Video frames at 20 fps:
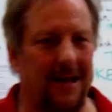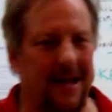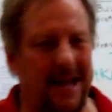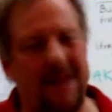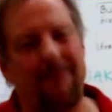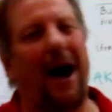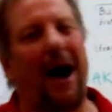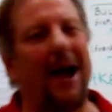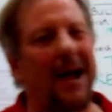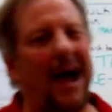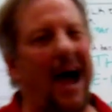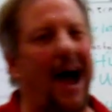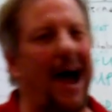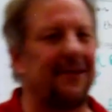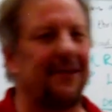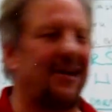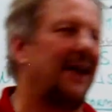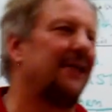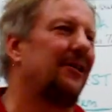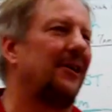in my eyes,
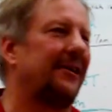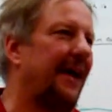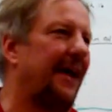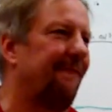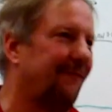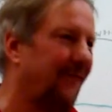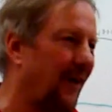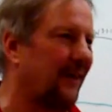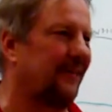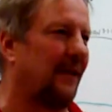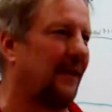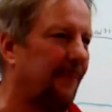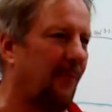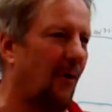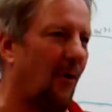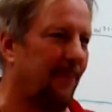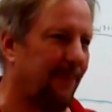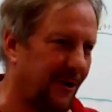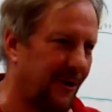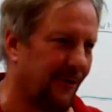I couldn't get fucked up
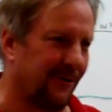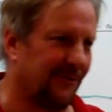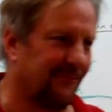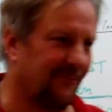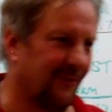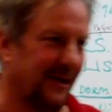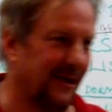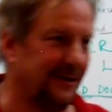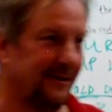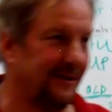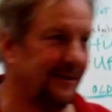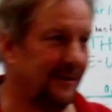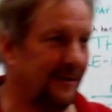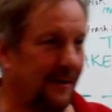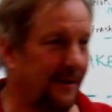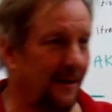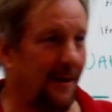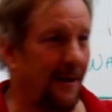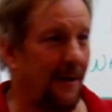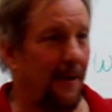on beer, right?
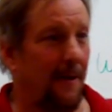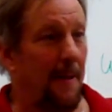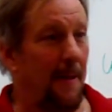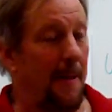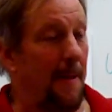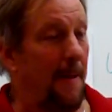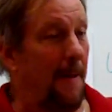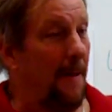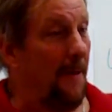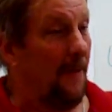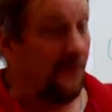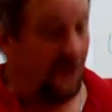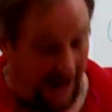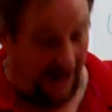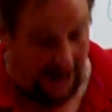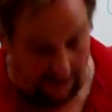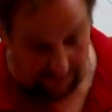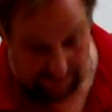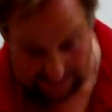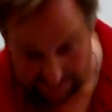So I have the